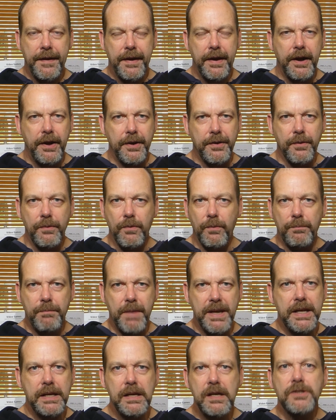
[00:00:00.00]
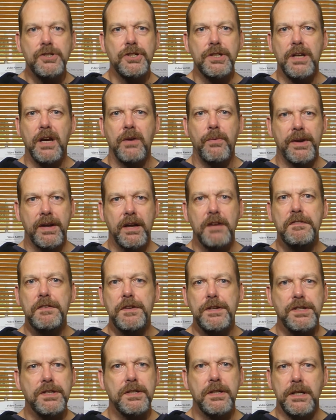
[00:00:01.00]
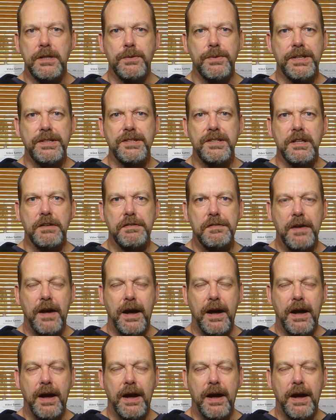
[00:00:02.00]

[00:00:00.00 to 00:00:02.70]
And many years ago, when I first started with this stuff,